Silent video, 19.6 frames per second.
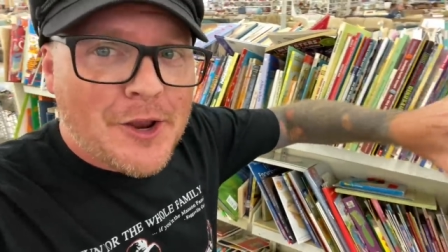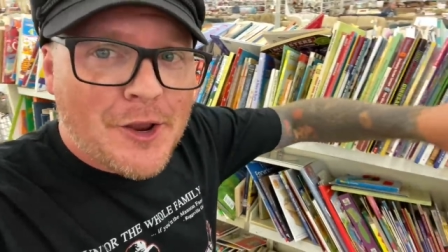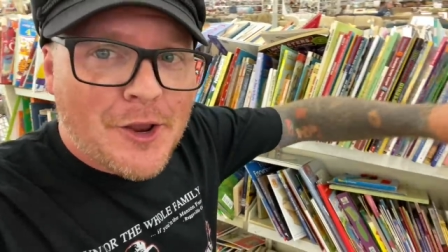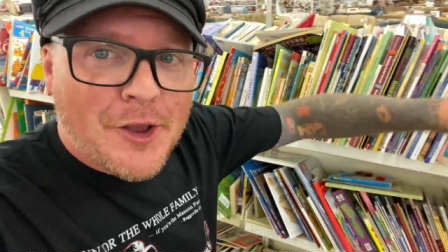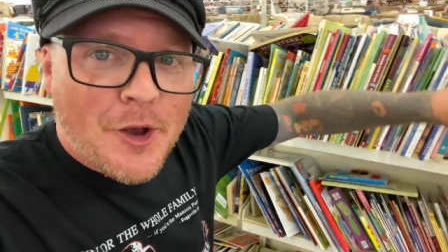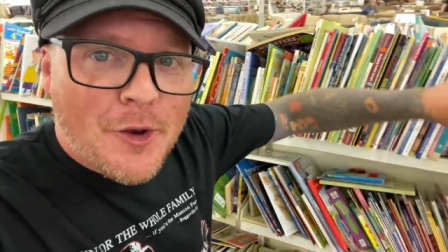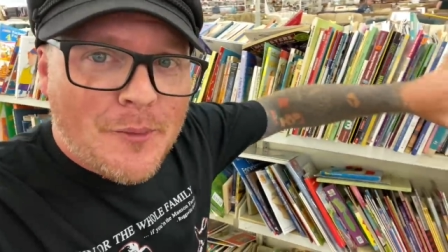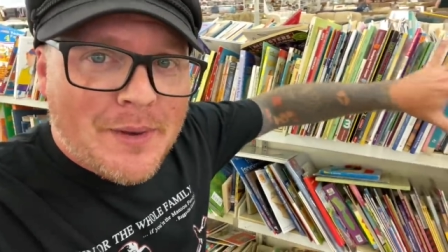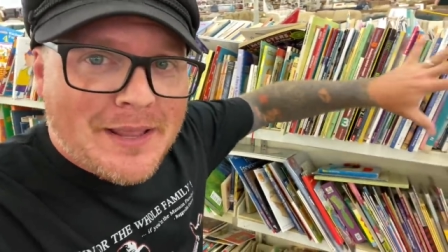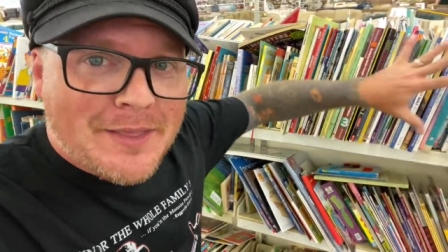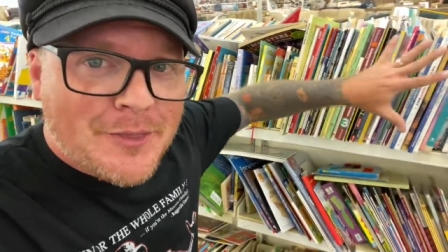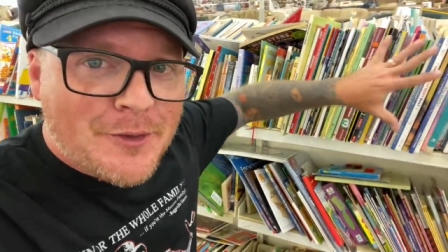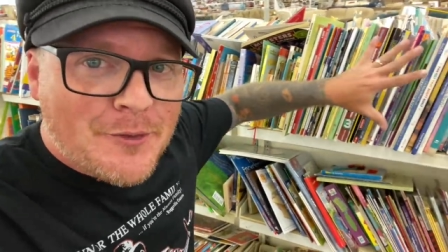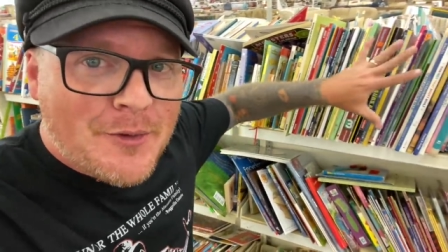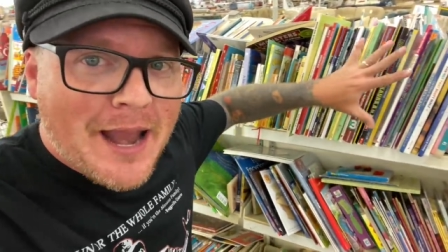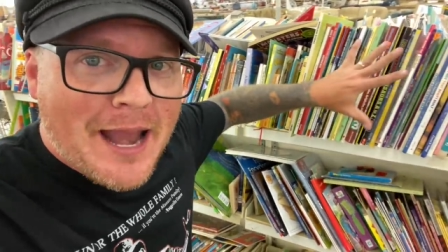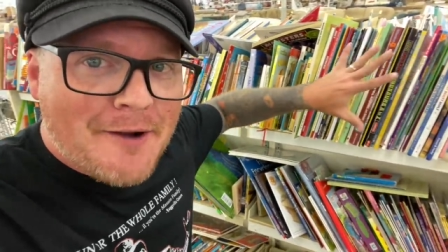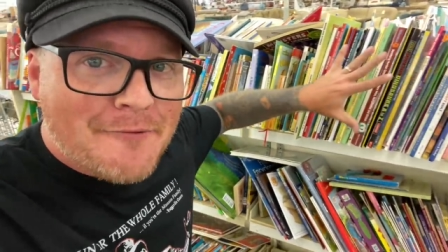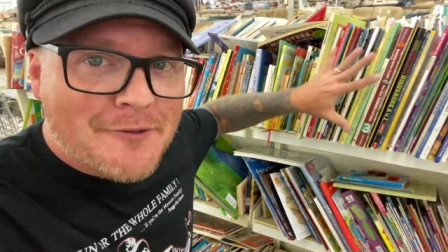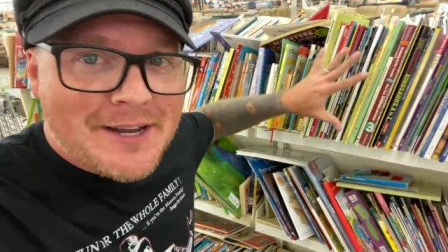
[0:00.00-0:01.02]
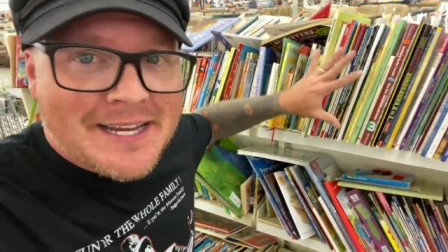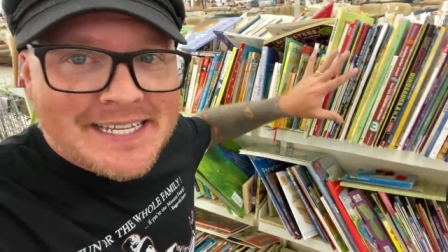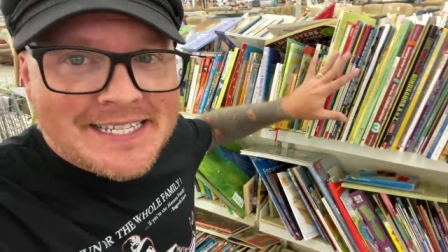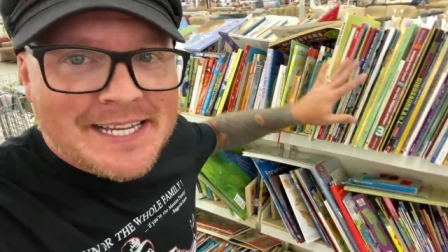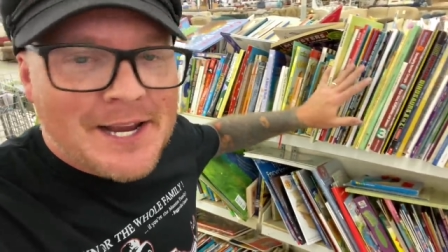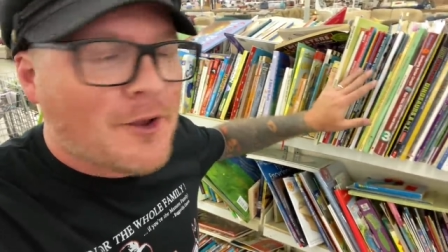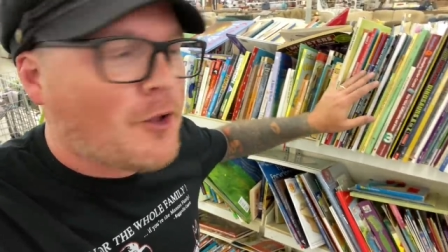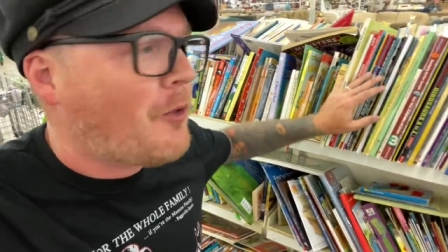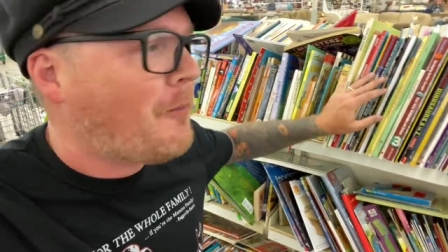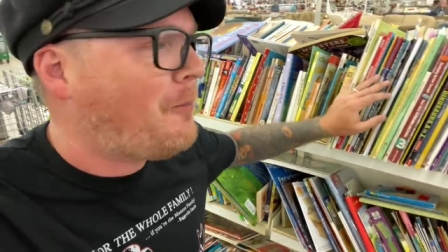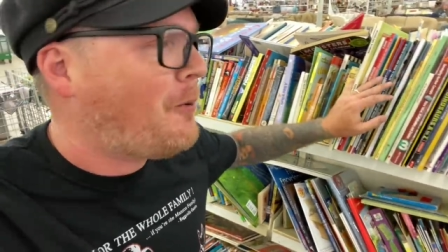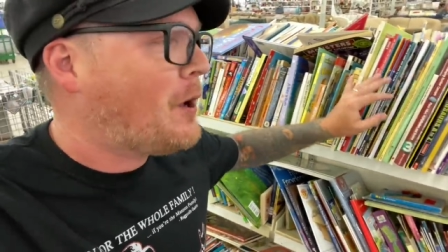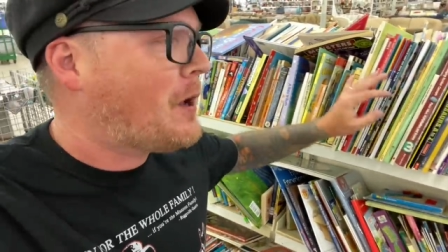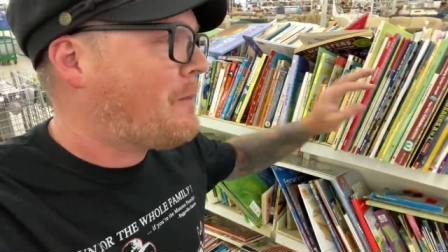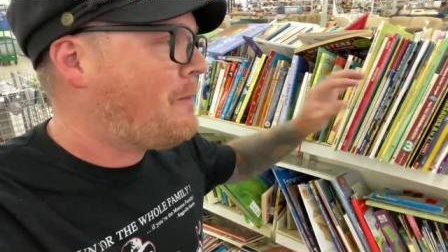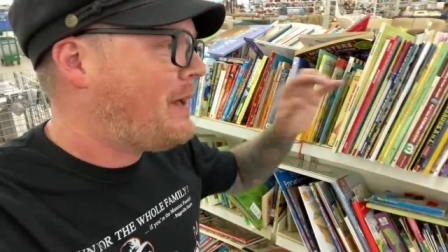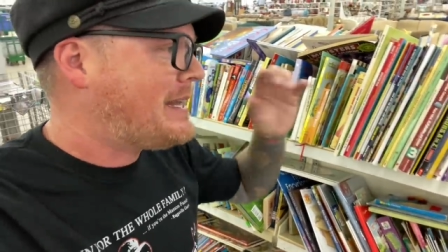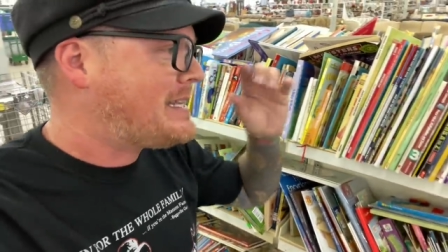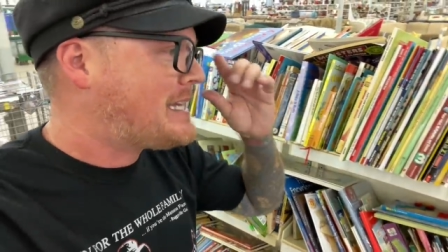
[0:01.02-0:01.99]
going through every single
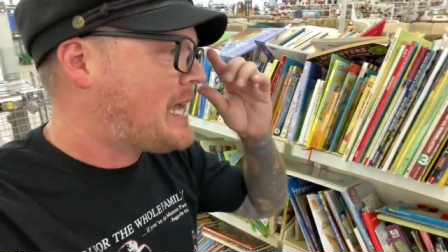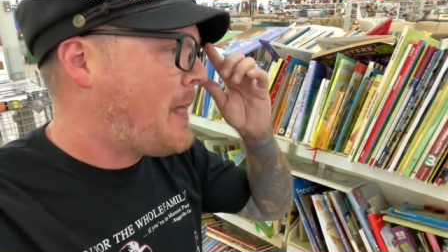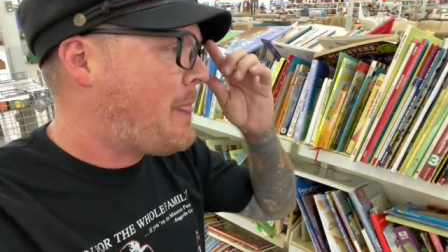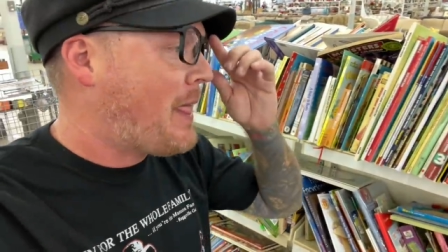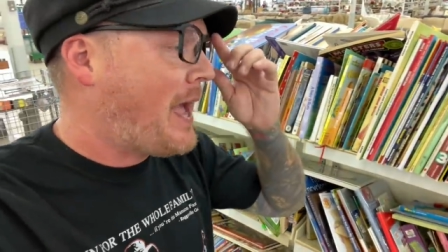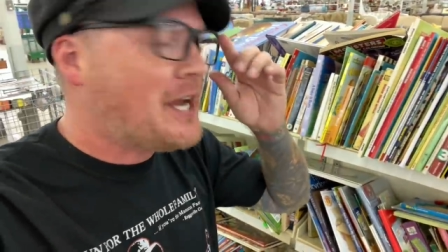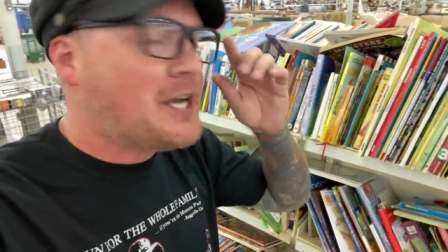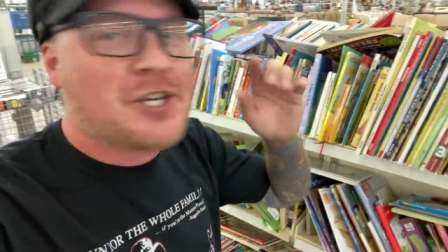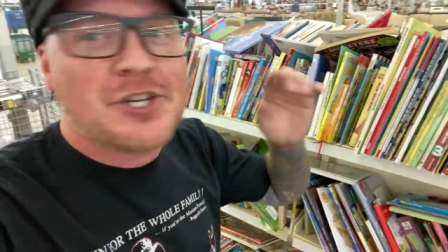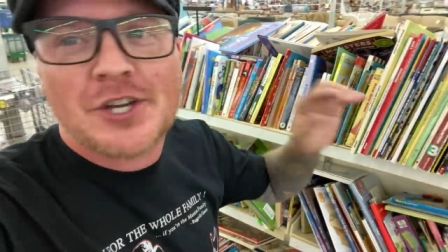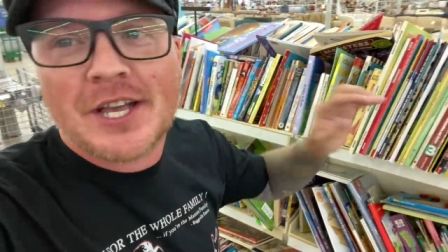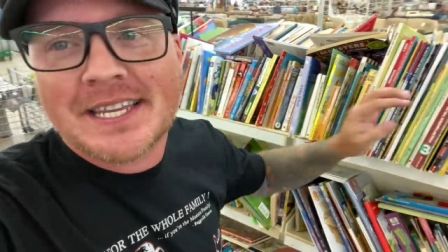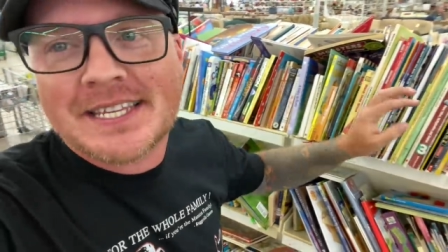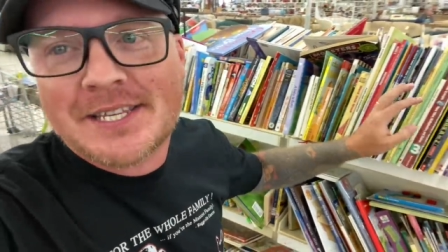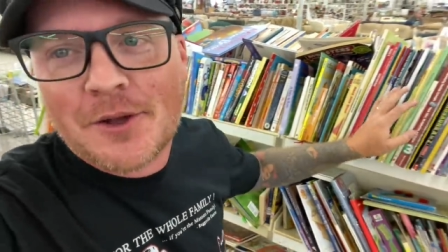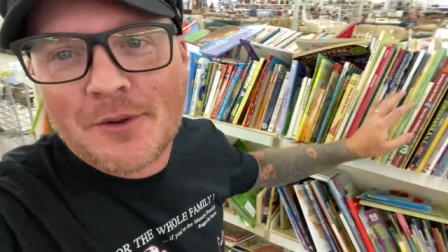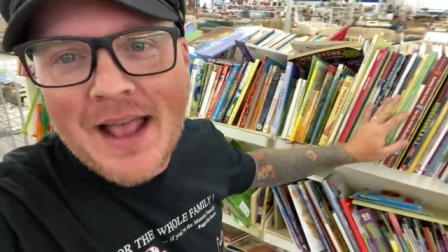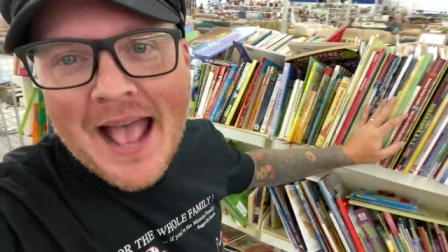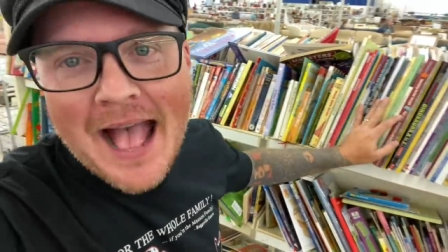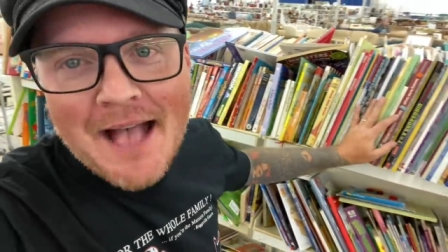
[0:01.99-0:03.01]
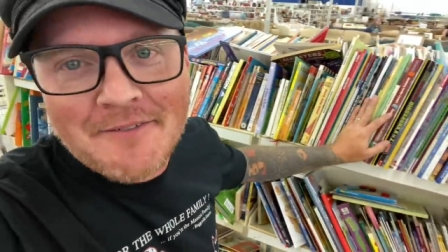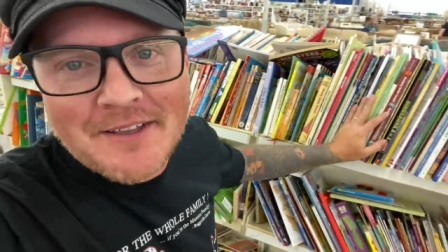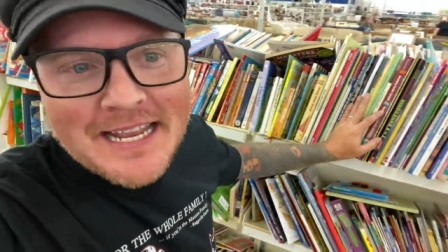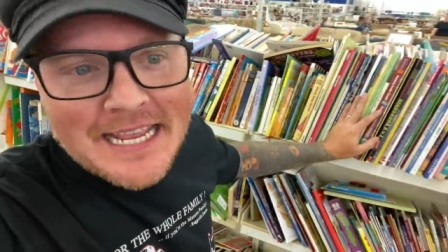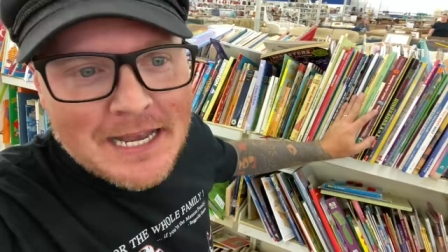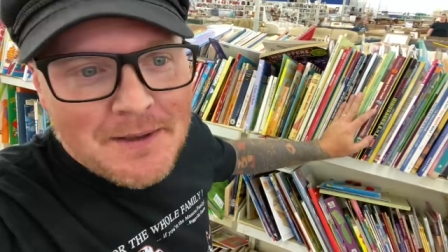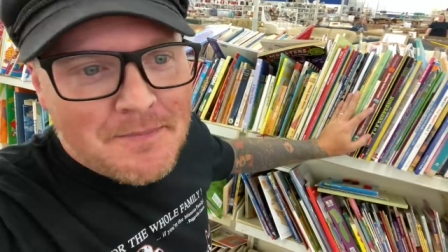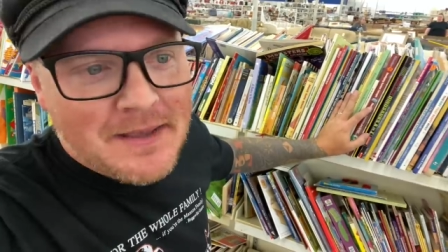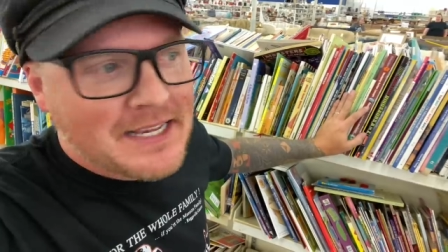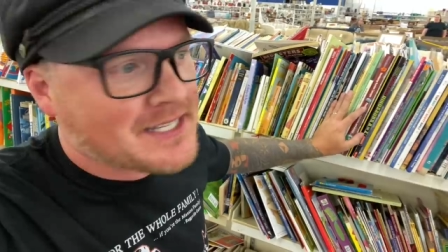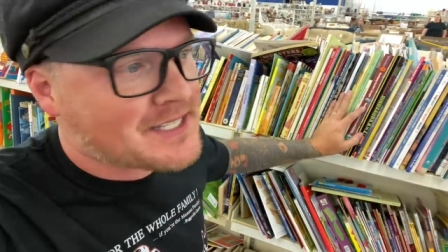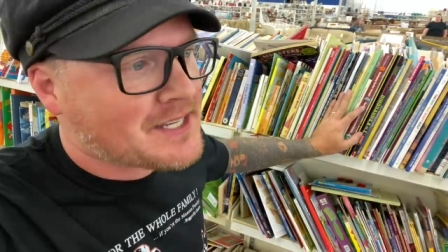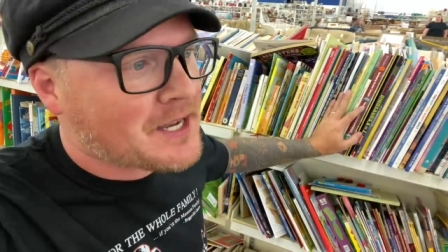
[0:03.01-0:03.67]
book, but I just don't have it in me,